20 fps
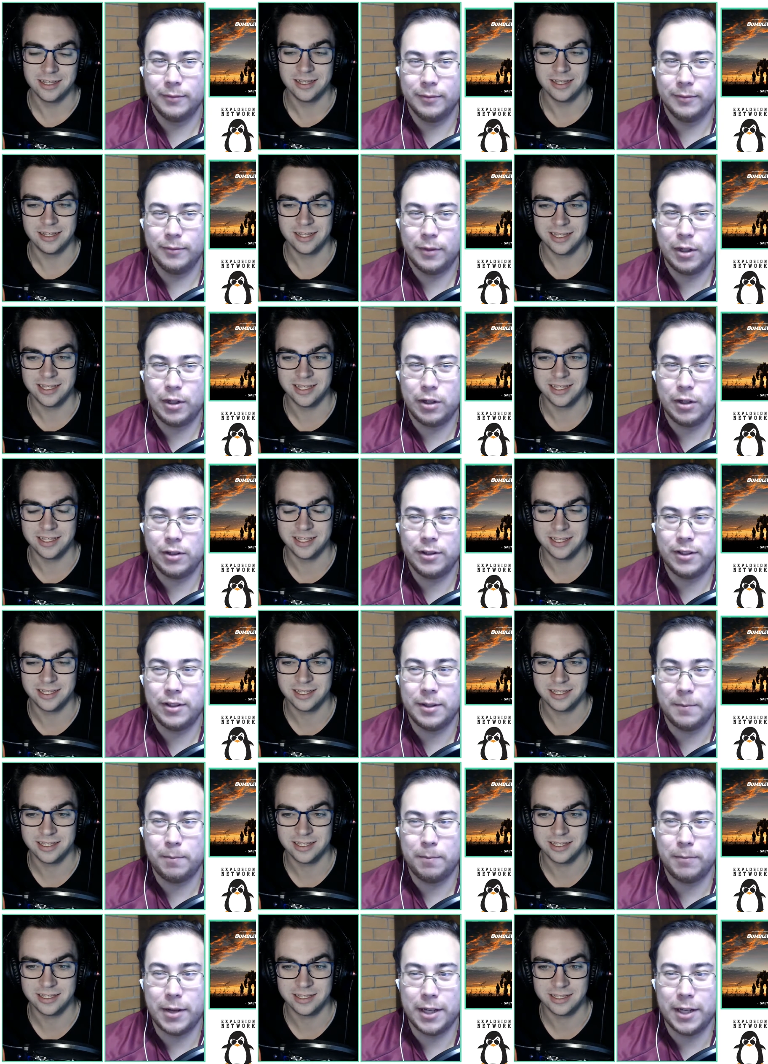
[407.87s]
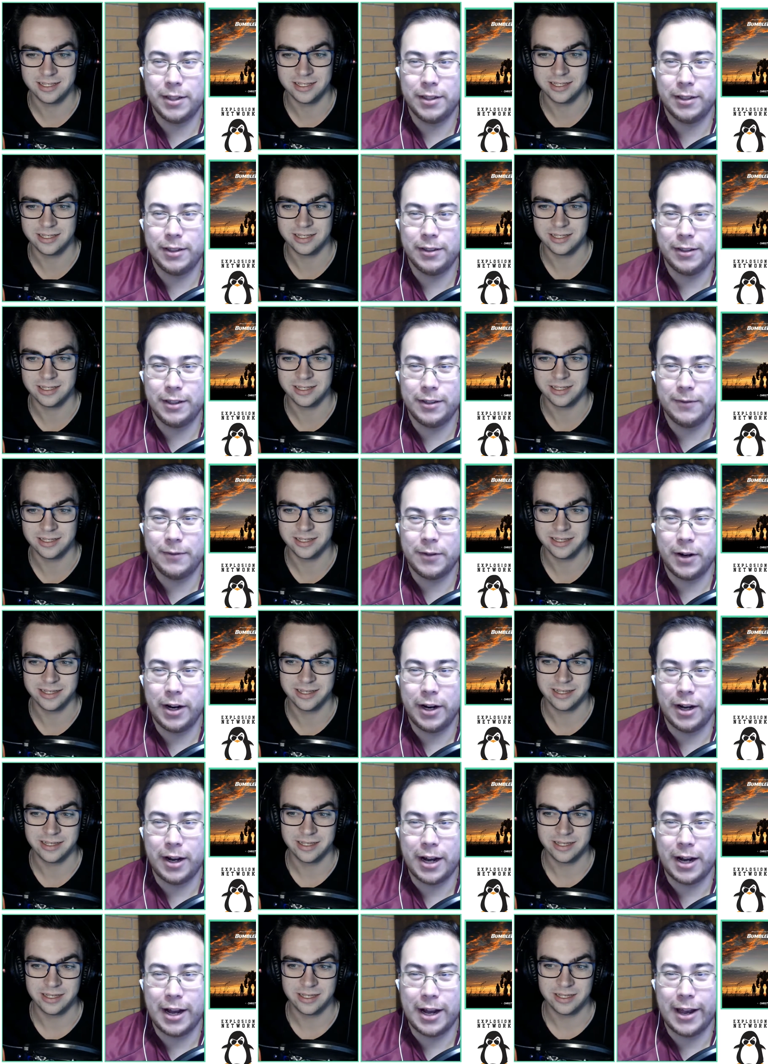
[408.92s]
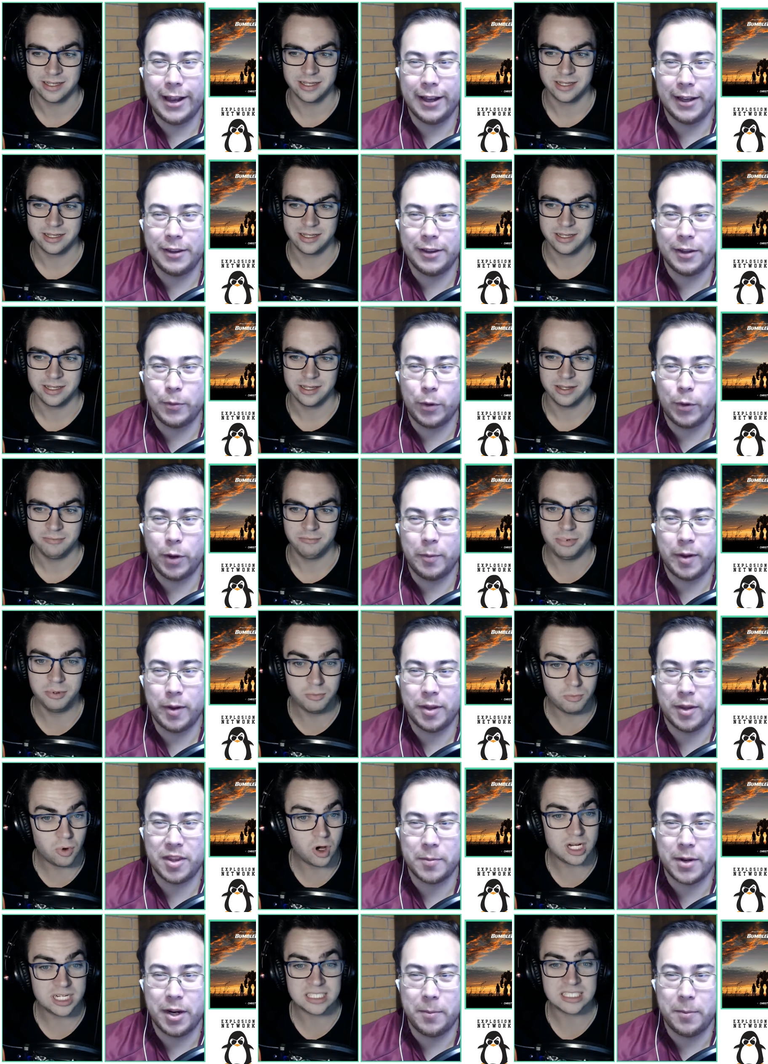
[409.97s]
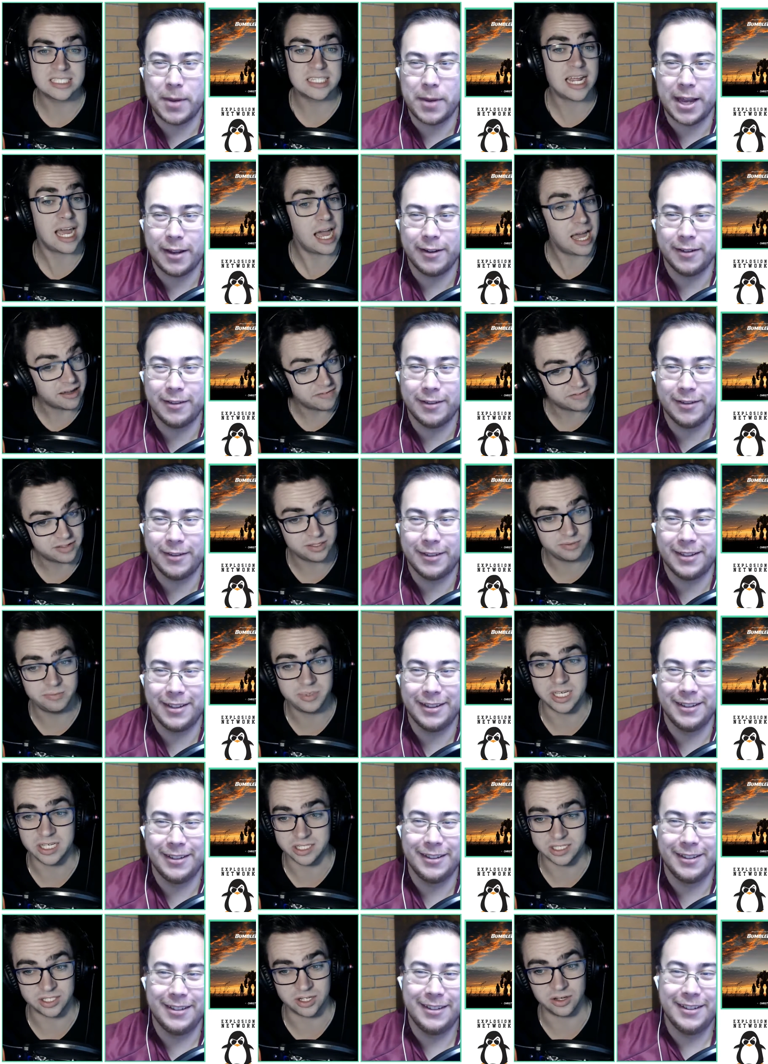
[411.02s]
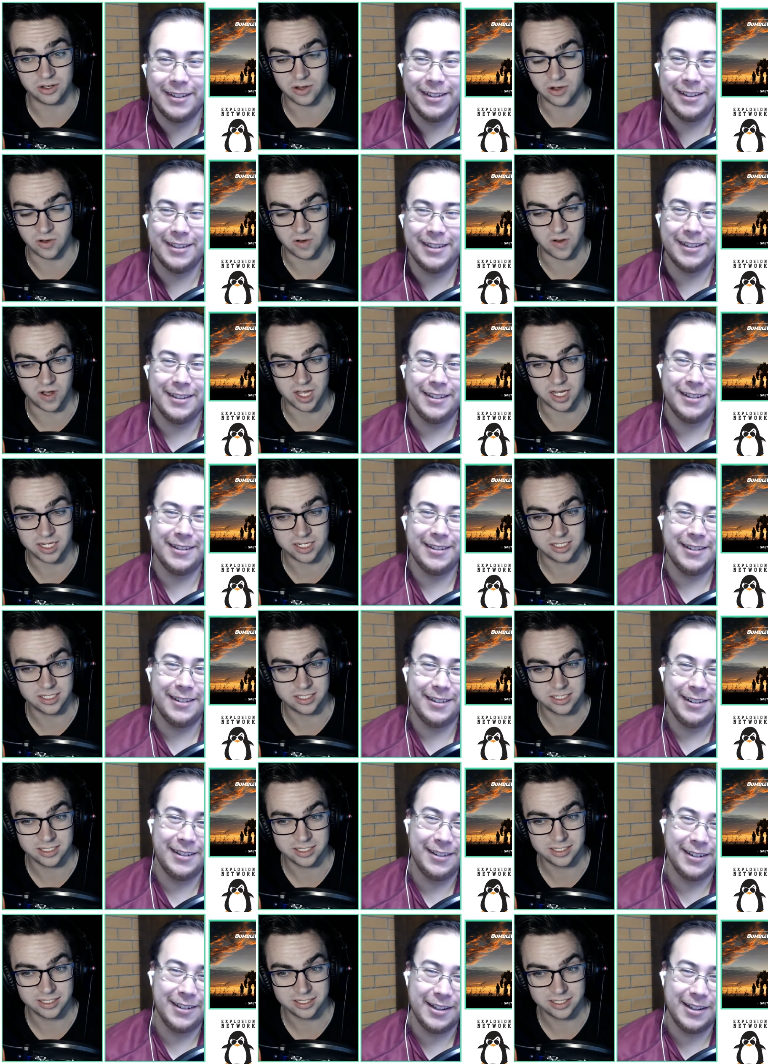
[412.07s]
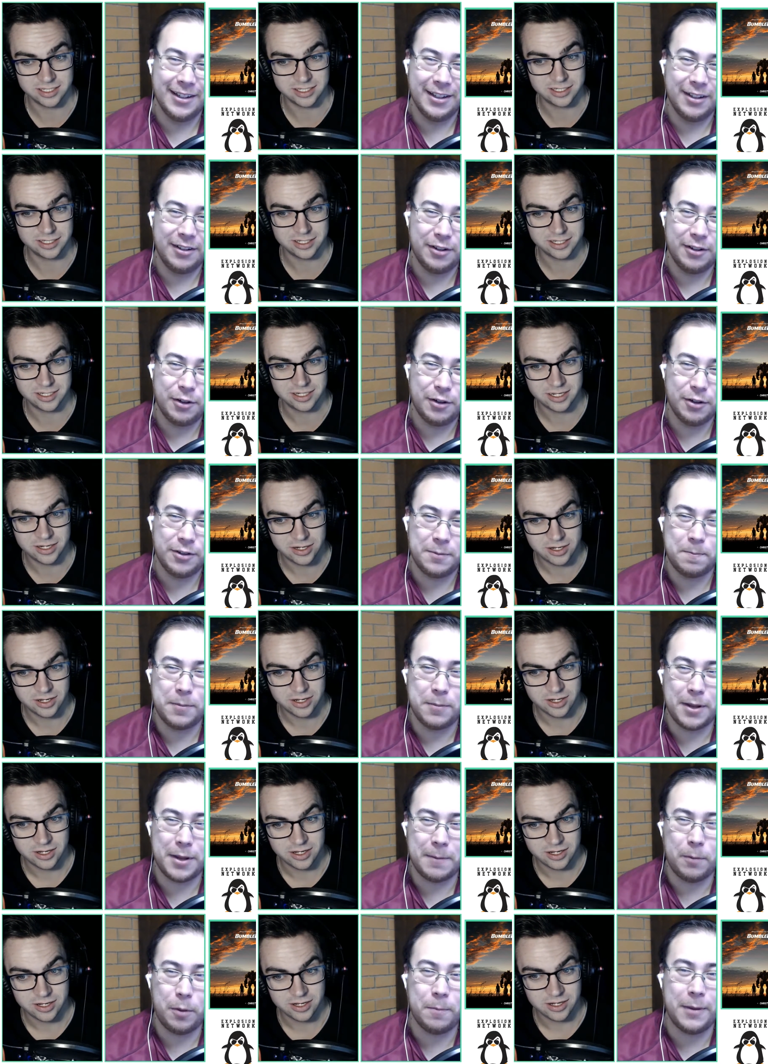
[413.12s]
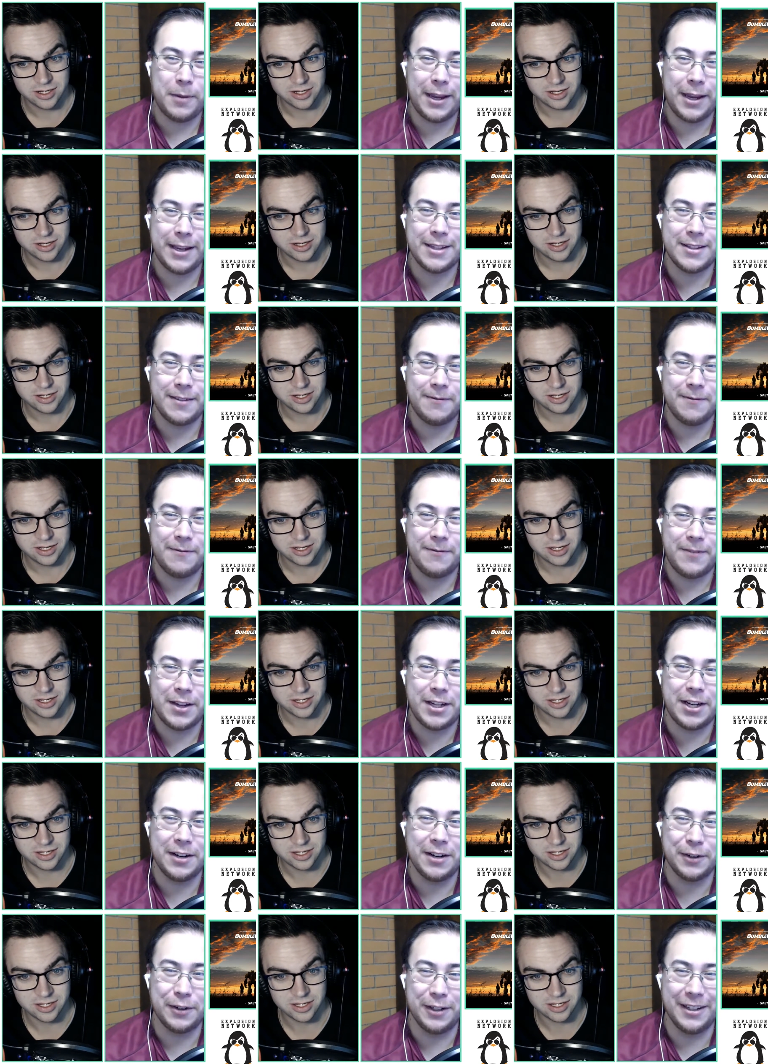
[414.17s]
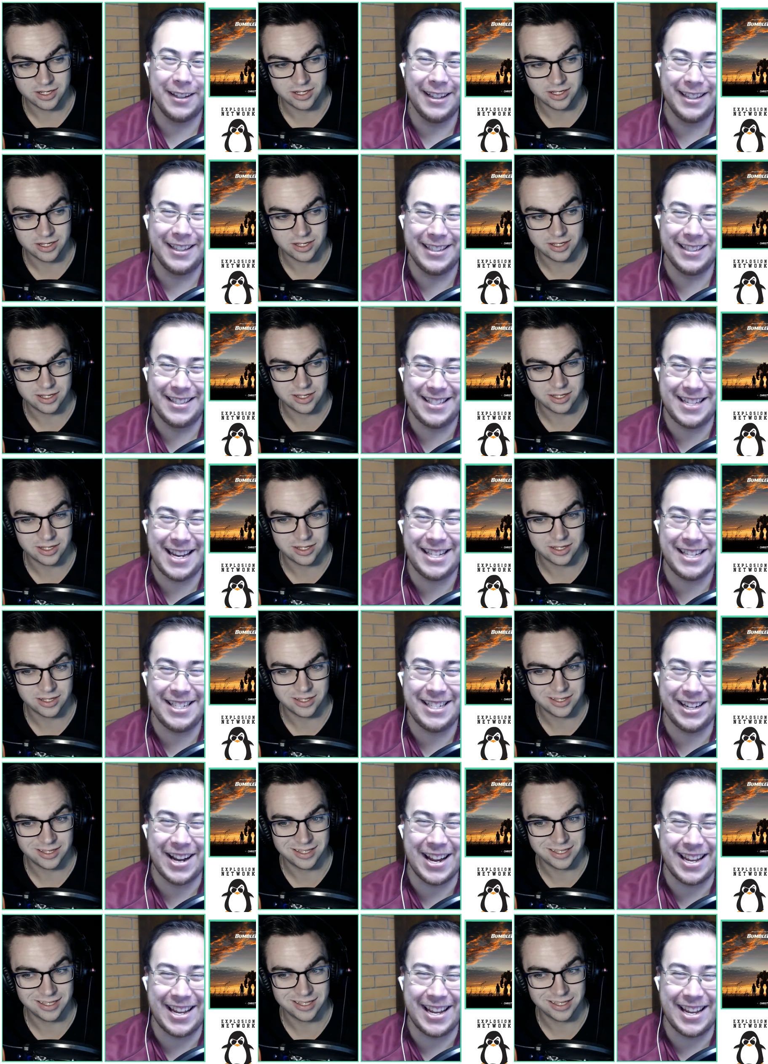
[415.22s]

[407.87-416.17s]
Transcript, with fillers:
Speaker 1: Because the budget is very high and they won't
Speaker 2: make But why does it have to be so high?
Speaker 1: Because Bumblebee is a visual CGI